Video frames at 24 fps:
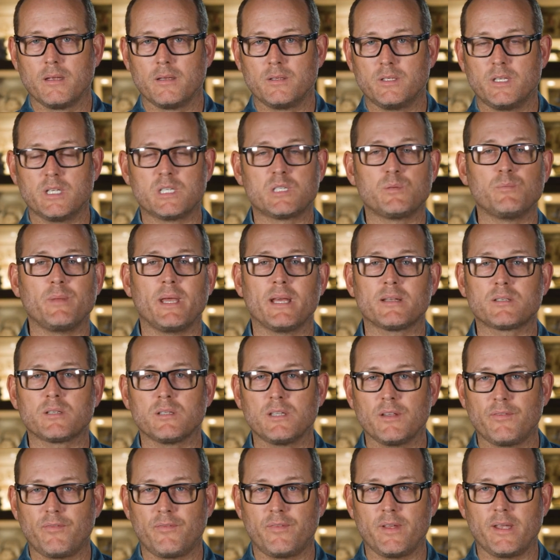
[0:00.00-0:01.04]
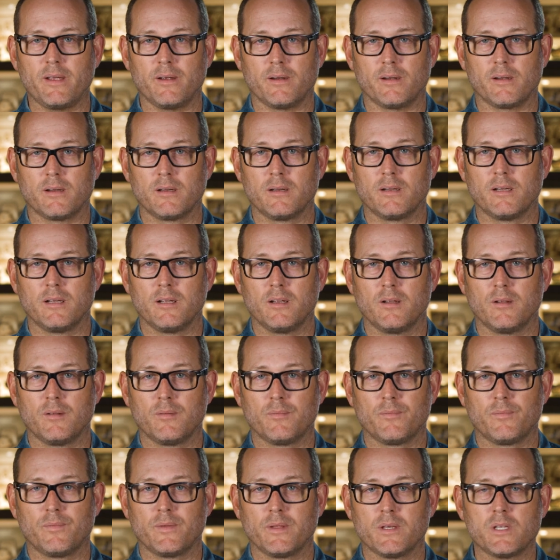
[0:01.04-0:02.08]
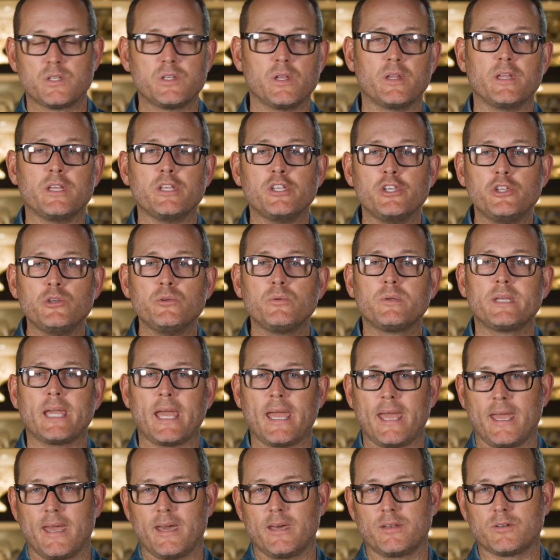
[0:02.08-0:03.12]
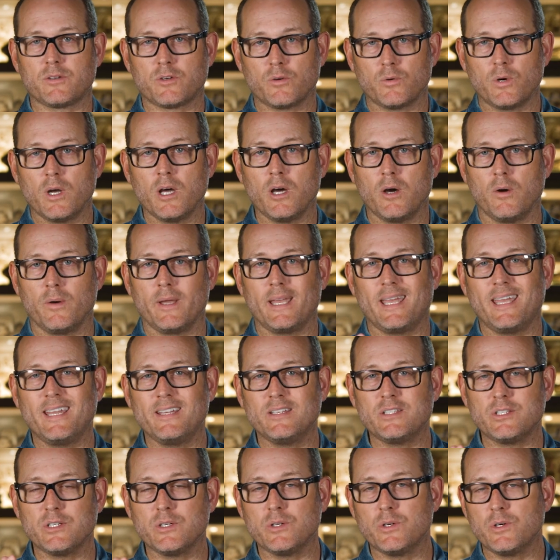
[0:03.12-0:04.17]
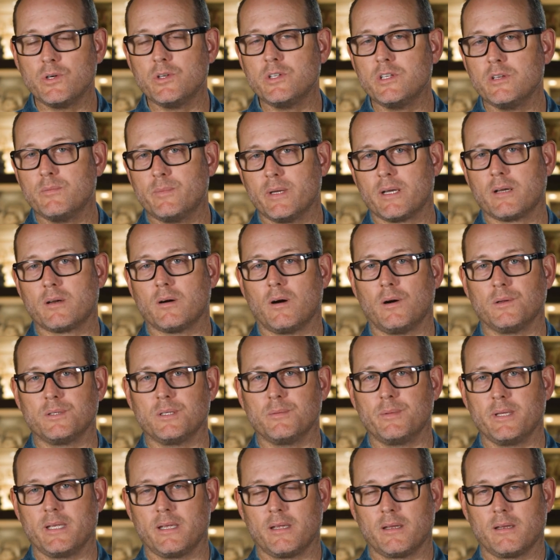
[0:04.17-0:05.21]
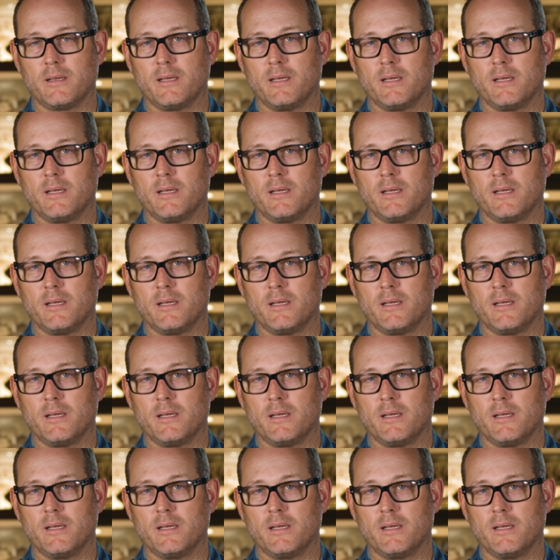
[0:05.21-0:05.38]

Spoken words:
dismantle the fear so that you can grow into who you've been called to be.